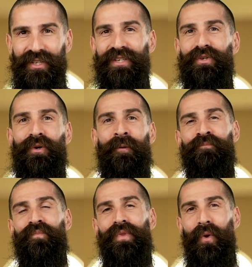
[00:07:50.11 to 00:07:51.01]
These will
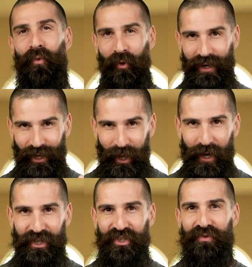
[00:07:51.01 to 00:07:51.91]
run a
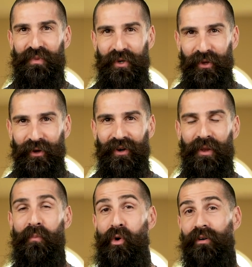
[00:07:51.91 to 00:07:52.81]
lot smoother the
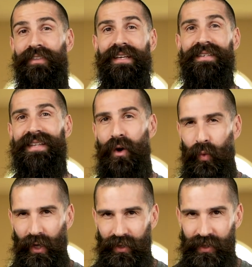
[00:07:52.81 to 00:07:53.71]
more of these that
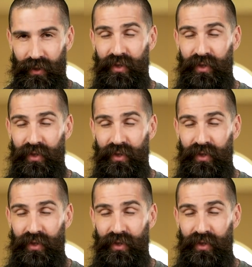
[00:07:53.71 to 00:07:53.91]
we do.